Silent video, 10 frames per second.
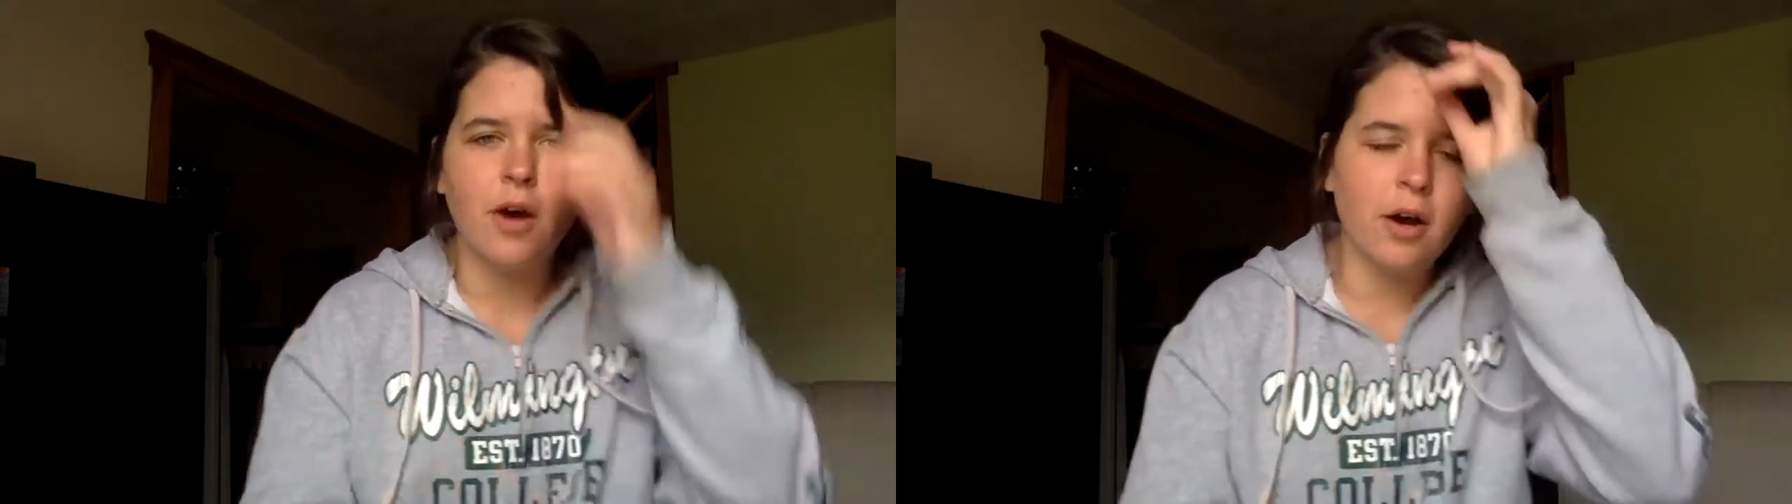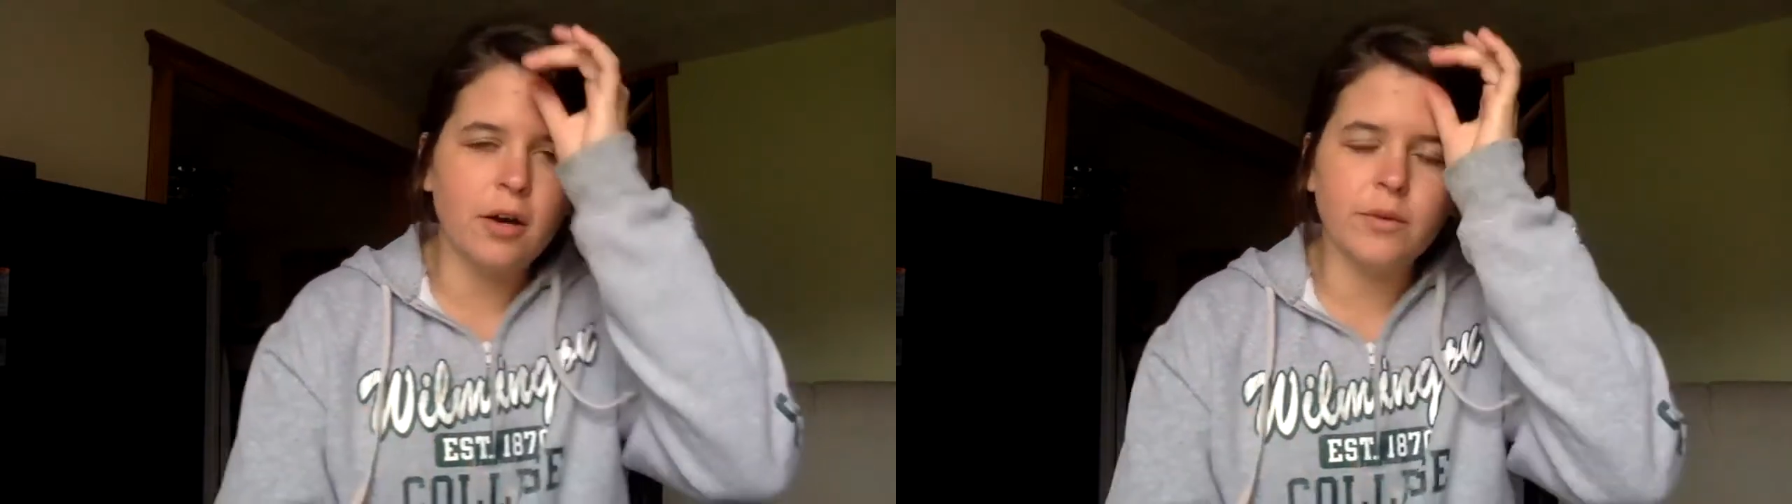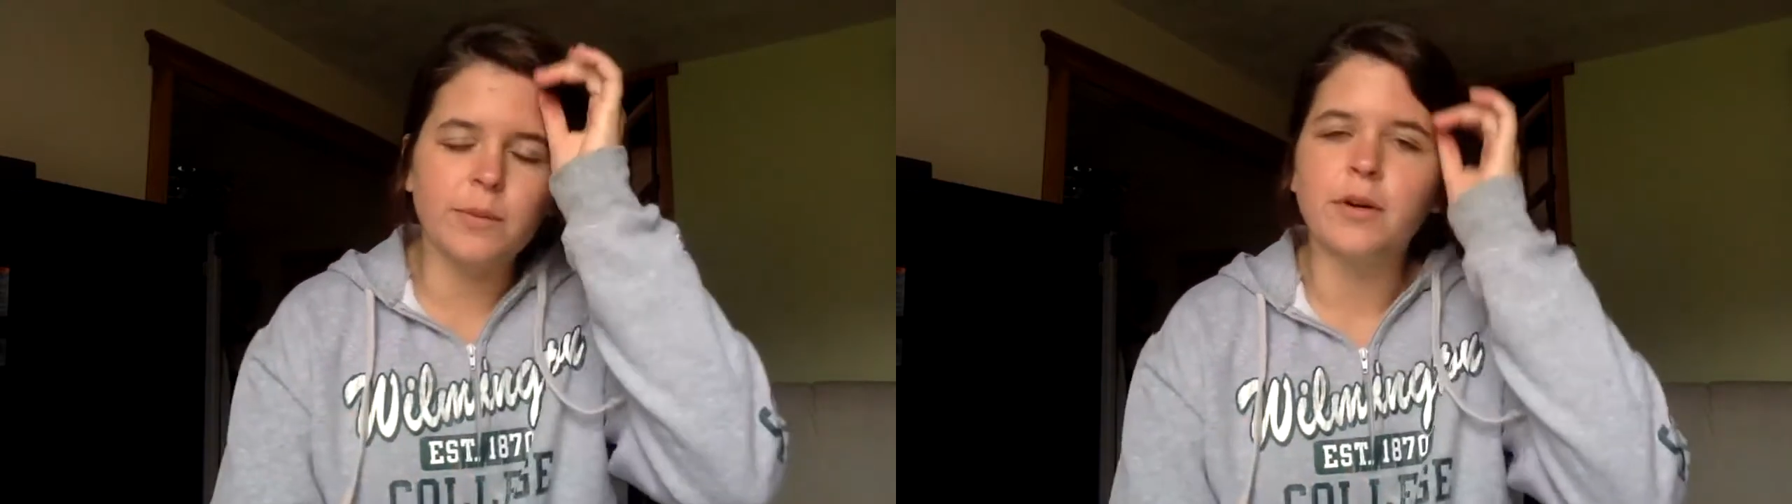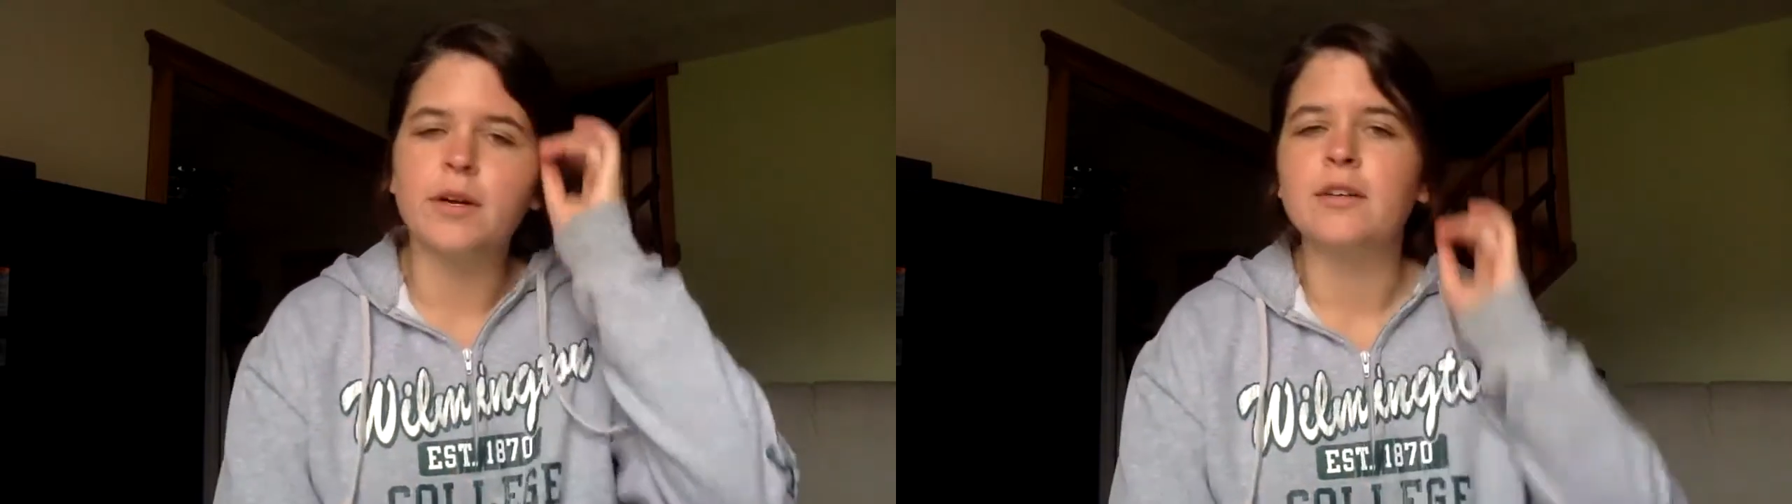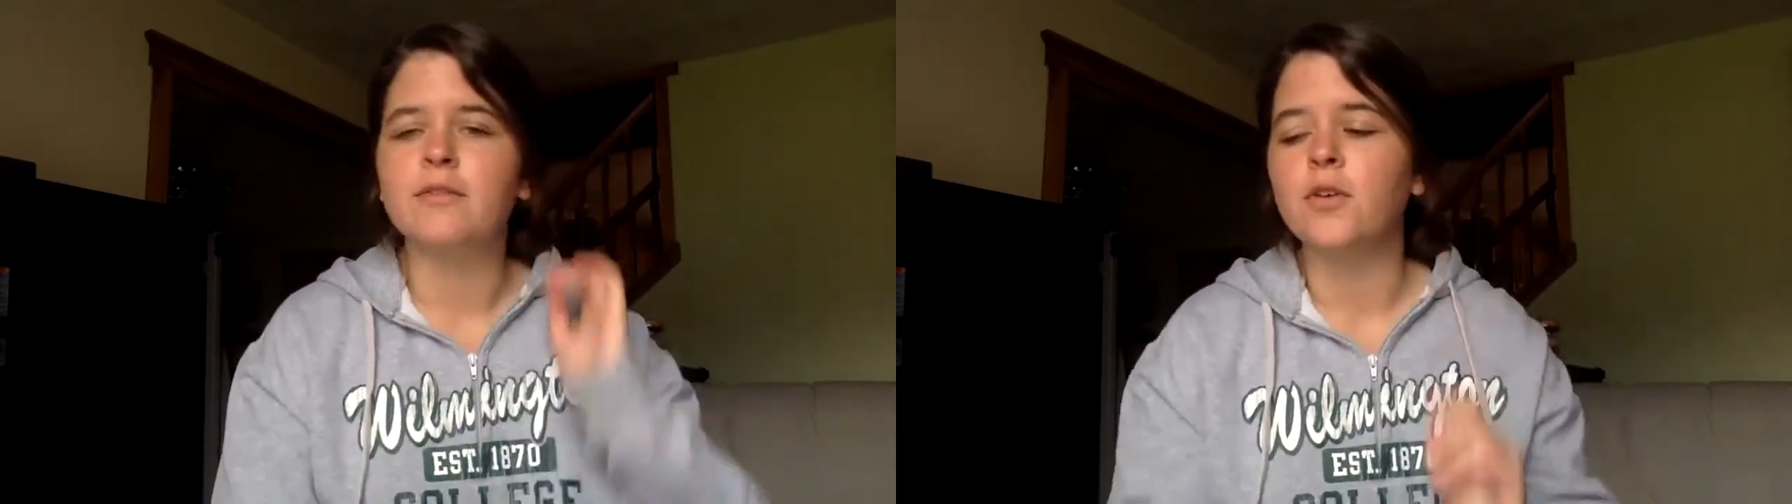our
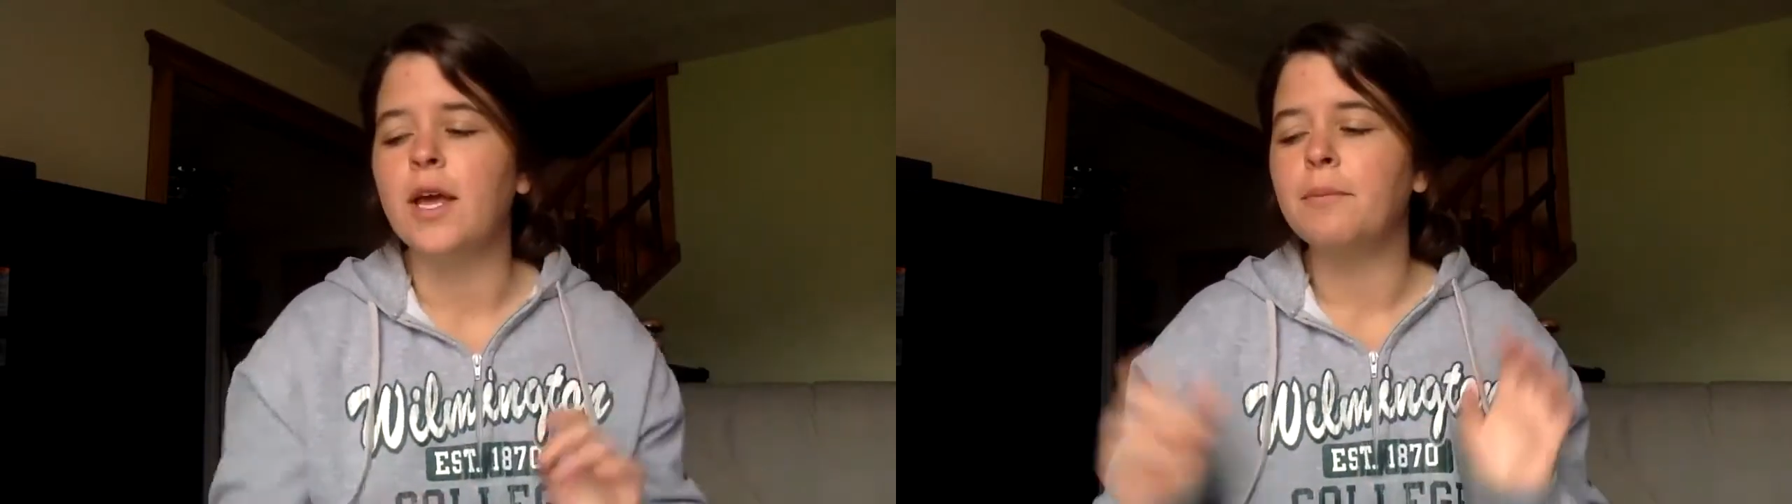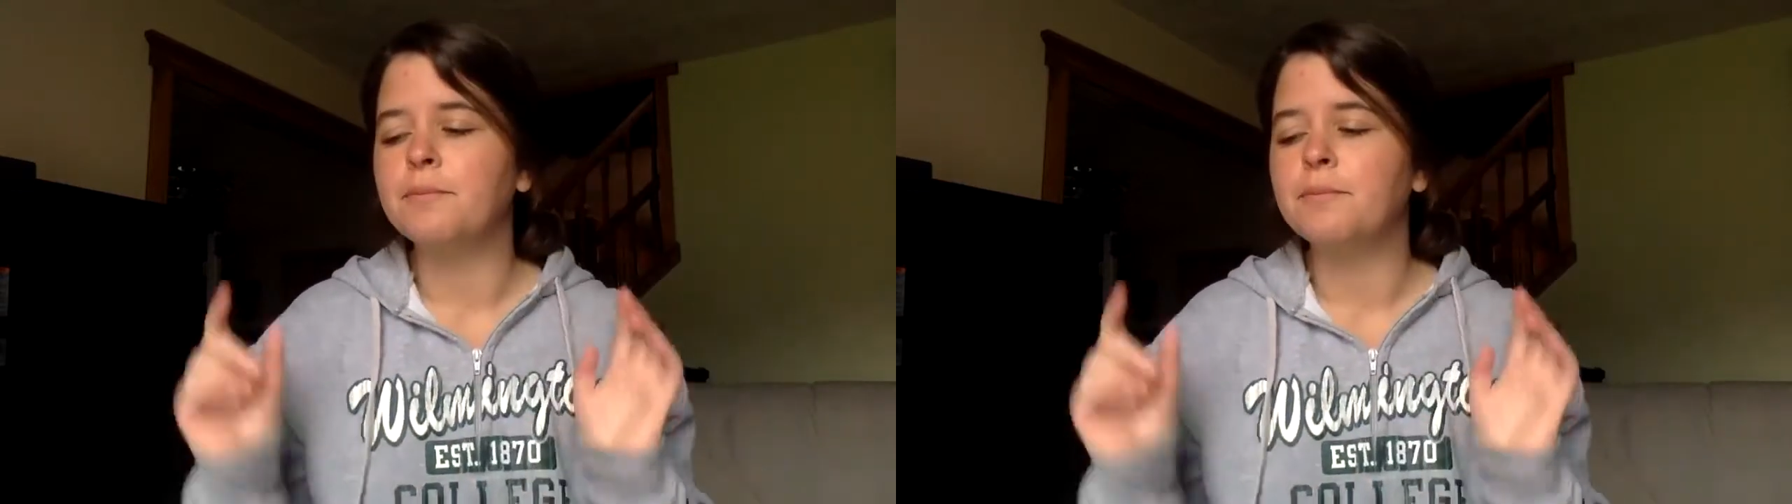reproductive unit.